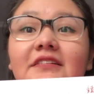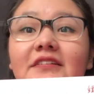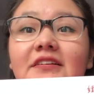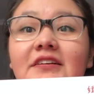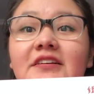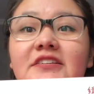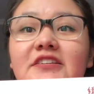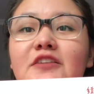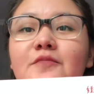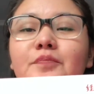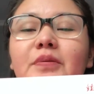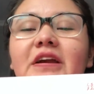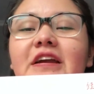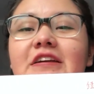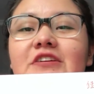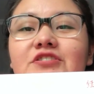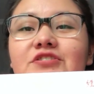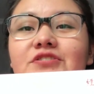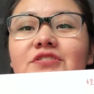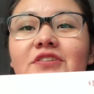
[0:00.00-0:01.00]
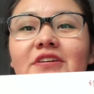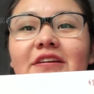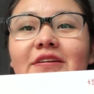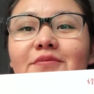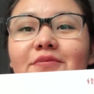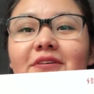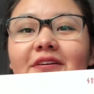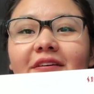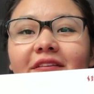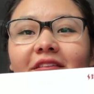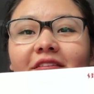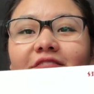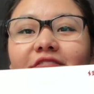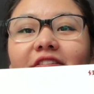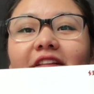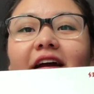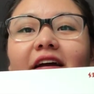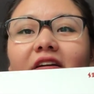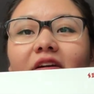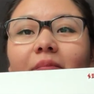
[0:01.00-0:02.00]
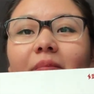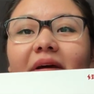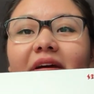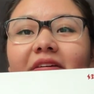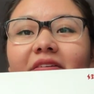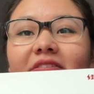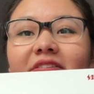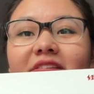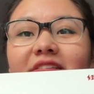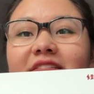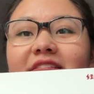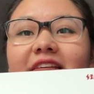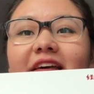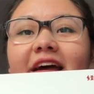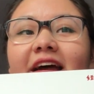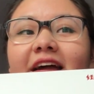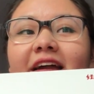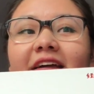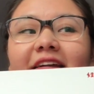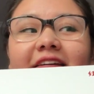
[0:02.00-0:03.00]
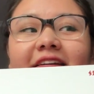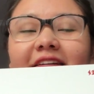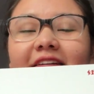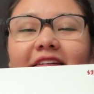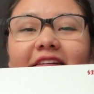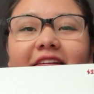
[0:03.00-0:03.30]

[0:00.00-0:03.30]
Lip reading: It's a pastry with flower petals inside,